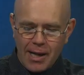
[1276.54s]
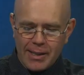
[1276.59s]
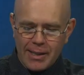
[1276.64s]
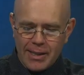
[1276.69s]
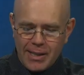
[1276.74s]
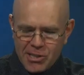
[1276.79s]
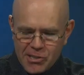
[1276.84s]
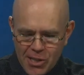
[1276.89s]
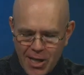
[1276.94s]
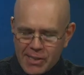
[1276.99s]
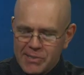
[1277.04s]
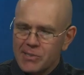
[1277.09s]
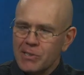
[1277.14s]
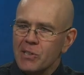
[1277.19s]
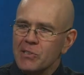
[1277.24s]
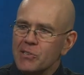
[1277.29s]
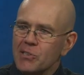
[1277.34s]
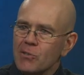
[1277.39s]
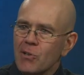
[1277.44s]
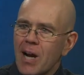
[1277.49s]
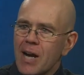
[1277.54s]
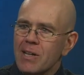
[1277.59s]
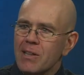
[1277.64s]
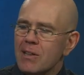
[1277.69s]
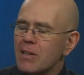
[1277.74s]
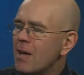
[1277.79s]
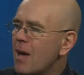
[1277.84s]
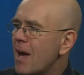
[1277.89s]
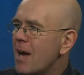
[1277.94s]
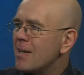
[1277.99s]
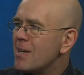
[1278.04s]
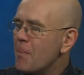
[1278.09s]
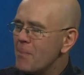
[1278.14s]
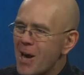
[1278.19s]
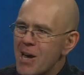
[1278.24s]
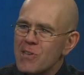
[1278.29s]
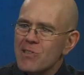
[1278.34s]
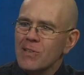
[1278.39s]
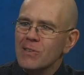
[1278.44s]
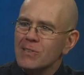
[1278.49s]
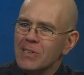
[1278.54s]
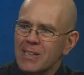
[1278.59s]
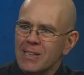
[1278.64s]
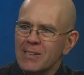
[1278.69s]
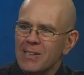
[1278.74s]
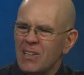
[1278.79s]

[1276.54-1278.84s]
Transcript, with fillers: each has their strength, and amazingly,